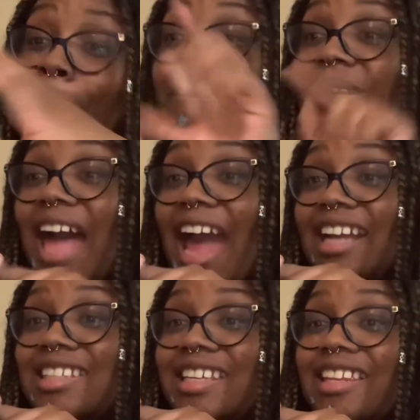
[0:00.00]
Black
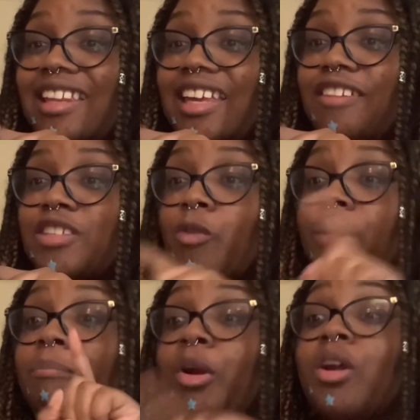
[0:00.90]
tea leaves
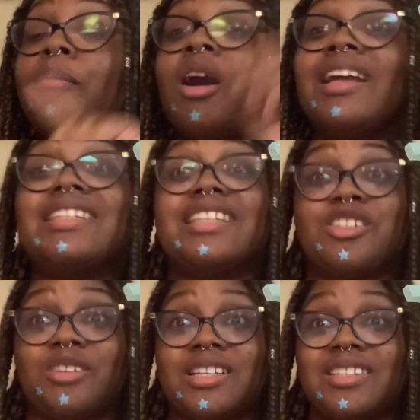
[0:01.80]
with bergamot and
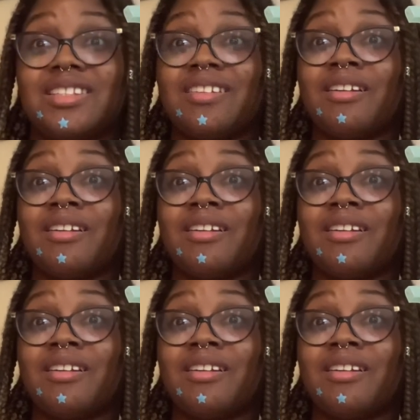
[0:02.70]
citrus.